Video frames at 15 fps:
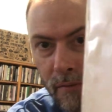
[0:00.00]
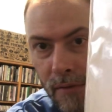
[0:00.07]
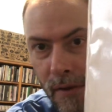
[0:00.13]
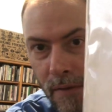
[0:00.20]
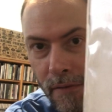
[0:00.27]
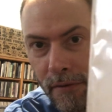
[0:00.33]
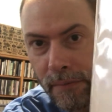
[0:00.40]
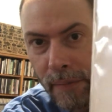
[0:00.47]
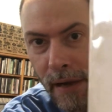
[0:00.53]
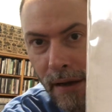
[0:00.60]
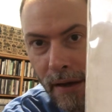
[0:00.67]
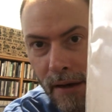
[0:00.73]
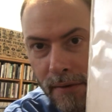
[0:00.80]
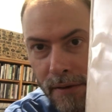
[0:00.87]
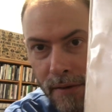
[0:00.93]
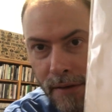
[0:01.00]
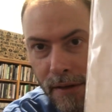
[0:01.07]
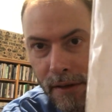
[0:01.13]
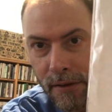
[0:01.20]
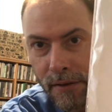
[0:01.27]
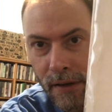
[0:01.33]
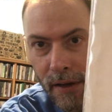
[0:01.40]
Love this back cover,
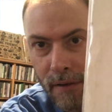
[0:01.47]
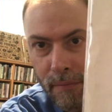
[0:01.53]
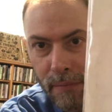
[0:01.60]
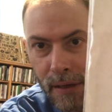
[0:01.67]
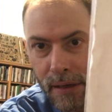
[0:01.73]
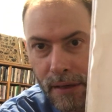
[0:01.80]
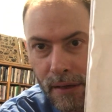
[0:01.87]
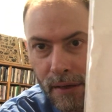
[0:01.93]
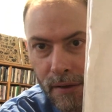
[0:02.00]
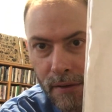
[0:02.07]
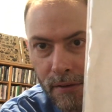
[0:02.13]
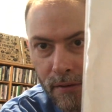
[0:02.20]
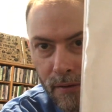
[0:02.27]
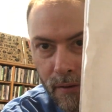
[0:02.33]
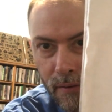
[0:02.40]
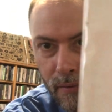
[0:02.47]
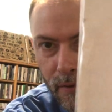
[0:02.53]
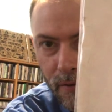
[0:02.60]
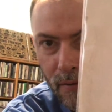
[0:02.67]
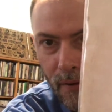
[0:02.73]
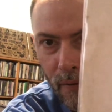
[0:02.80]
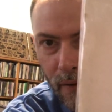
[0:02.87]
like you're kind of peeking into
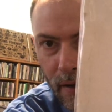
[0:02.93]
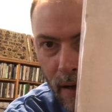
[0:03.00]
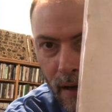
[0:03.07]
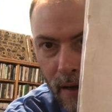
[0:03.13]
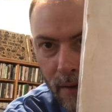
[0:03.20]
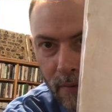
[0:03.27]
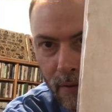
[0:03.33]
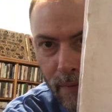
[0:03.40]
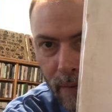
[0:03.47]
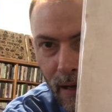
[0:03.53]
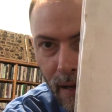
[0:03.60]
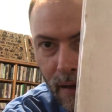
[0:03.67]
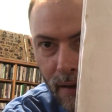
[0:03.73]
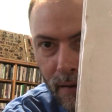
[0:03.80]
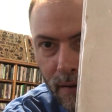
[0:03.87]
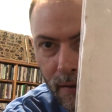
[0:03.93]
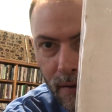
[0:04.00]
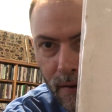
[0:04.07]
what's going on with the band.